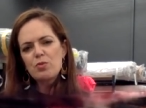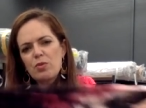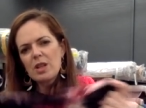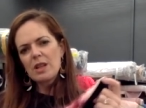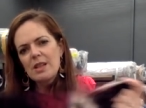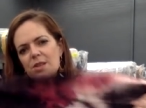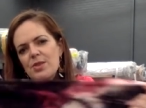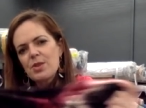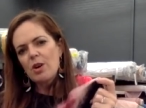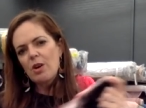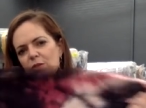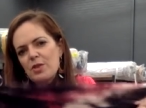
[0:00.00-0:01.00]
really
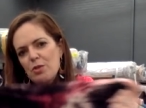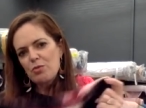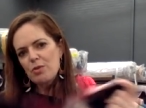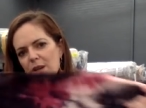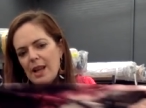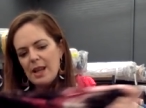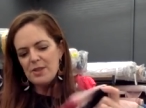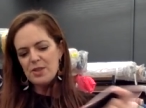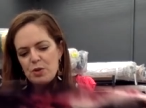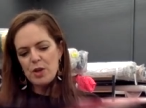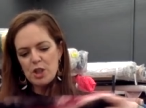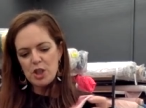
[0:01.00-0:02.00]
soft and really
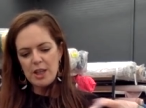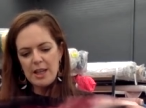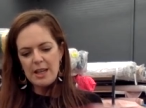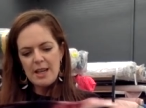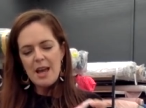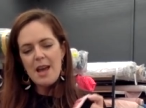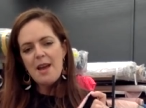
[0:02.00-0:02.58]
stretchy,